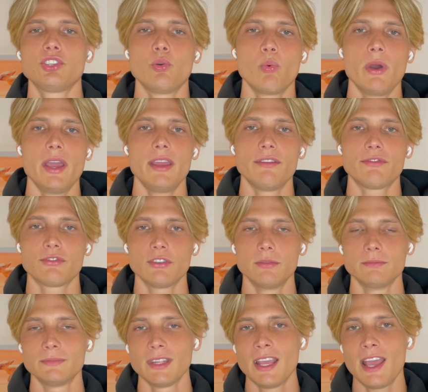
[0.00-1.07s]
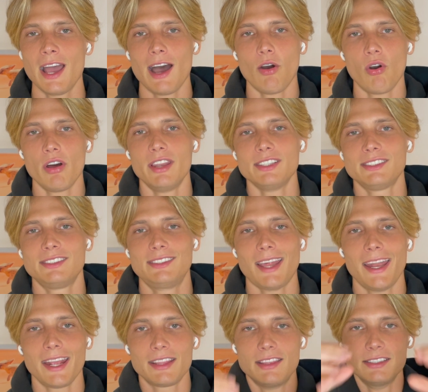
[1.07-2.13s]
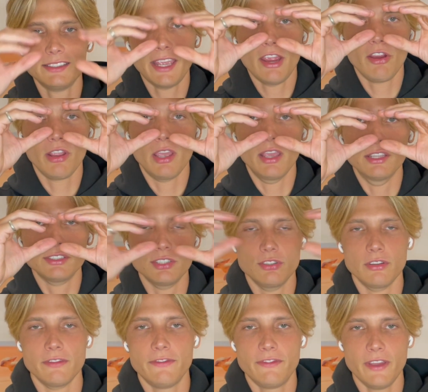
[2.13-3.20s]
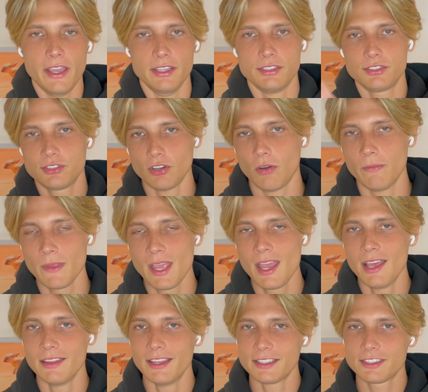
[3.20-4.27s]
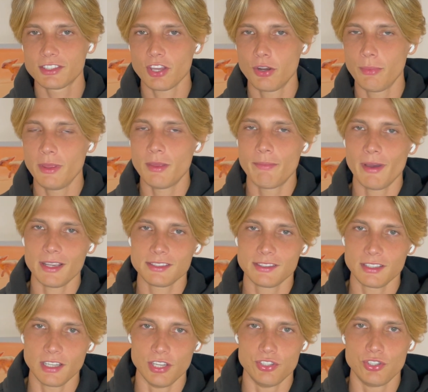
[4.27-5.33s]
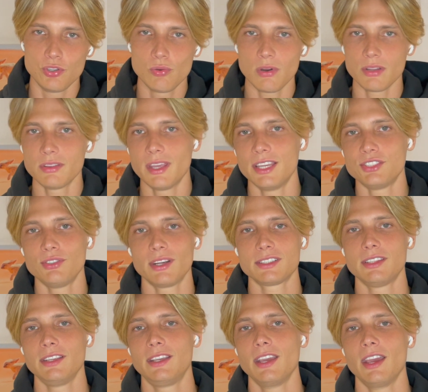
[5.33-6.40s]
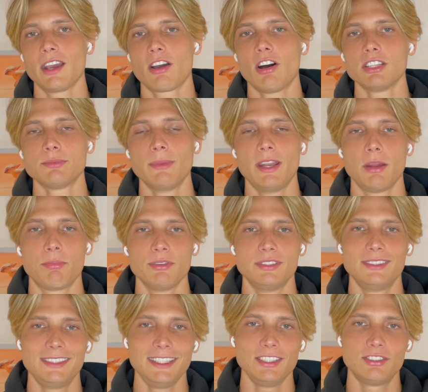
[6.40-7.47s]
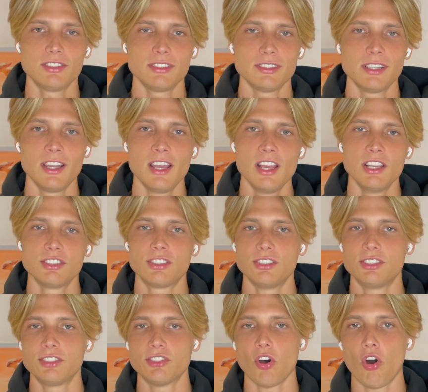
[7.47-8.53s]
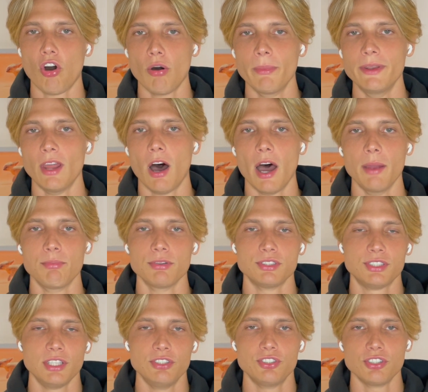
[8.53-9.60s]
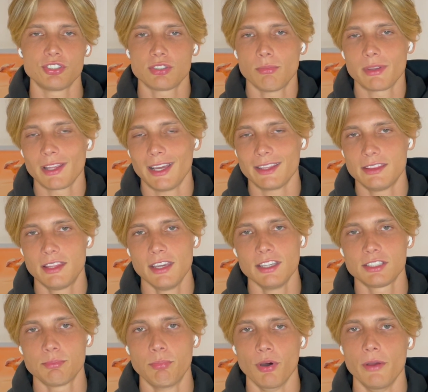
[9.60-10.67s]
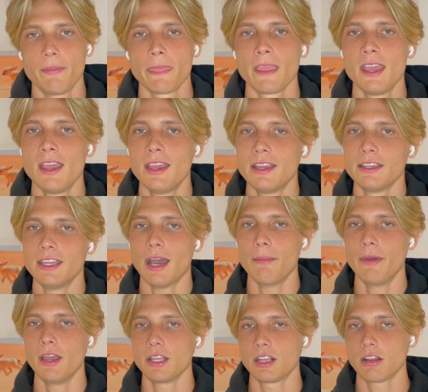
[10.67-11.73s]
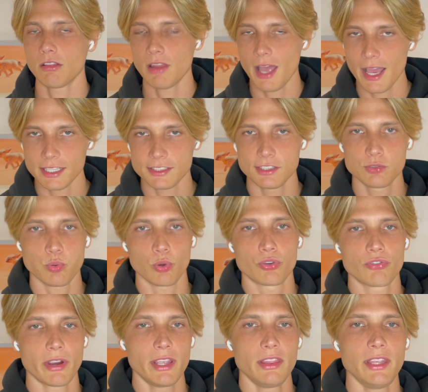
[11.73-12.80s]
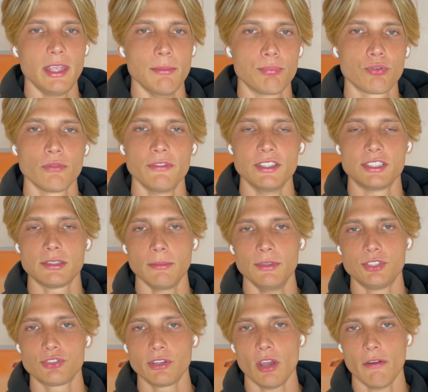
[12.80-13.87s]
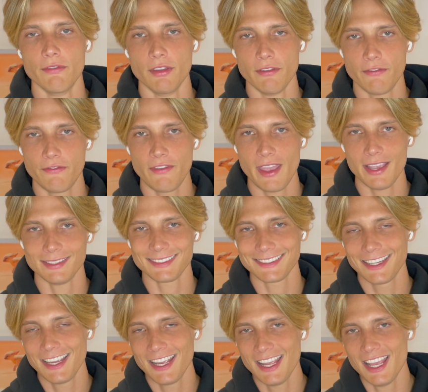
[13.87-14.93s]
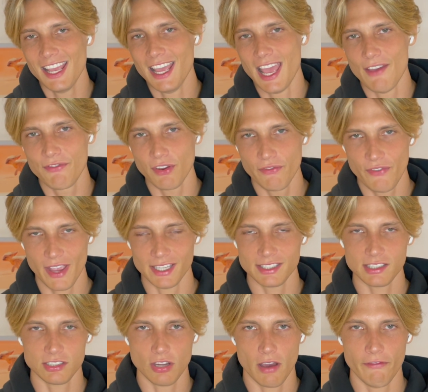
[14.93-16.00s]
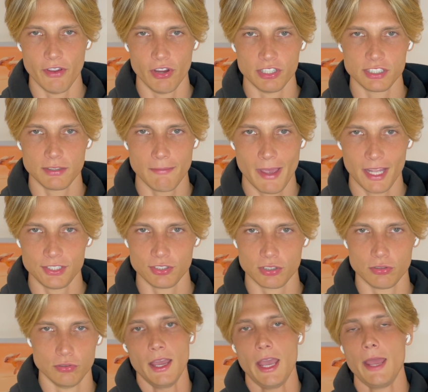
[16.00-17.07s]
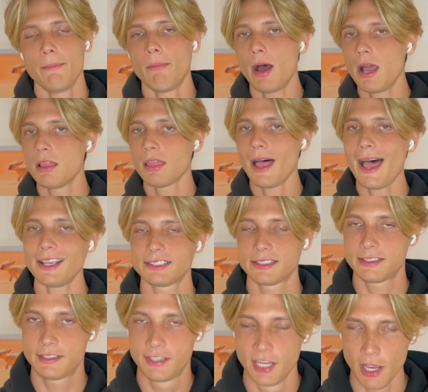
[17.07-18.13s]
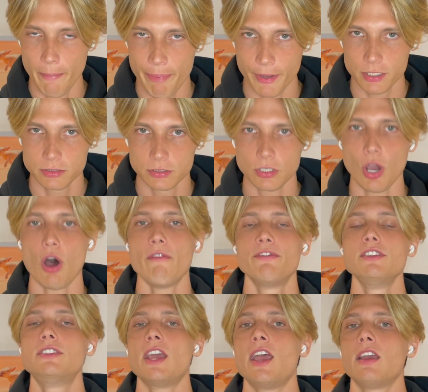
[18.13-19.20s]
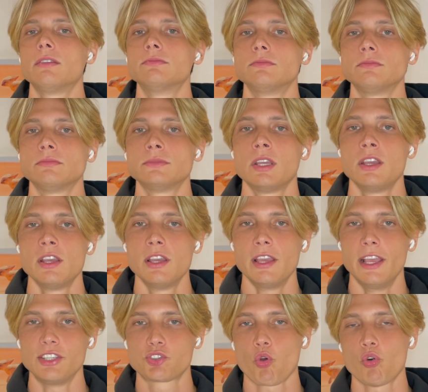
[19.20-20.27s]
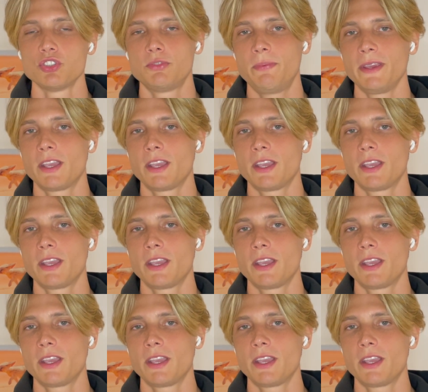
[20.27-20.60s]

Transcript: away from how unaesthetic this area is in your face. So this is going to be the best thing to do unless you actually get a cosmetic procedure, such as the almond eye procedure, something like this. But yeah, man, glasses will greatly improve the symmetry of the face if your face is not very symmetrical. And my last tip of the day is going to be